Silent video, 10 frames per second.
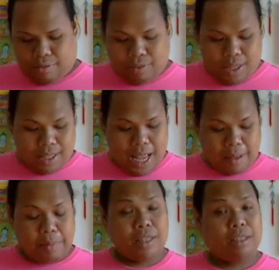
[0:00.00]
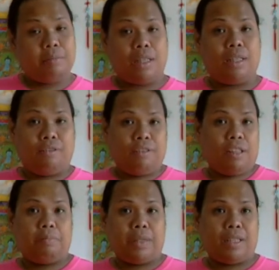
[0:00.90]
If this happened to me in the
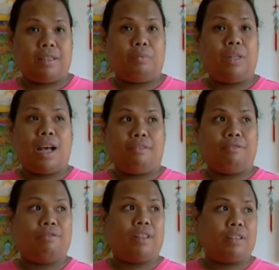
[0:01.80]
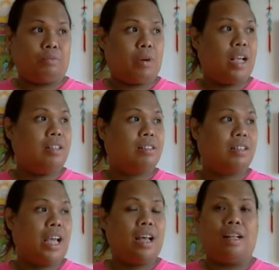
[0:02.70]
Philippines, I would have raised
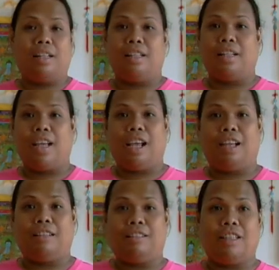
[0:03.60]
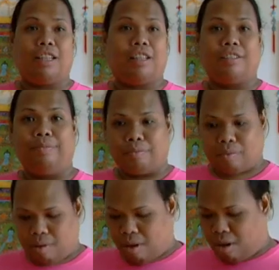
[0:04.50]
hell and
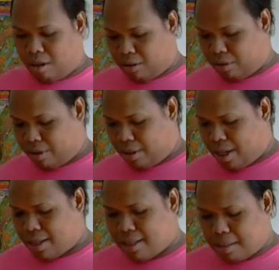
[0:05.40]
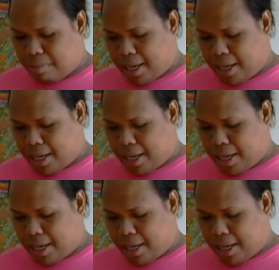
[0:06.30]
all those things.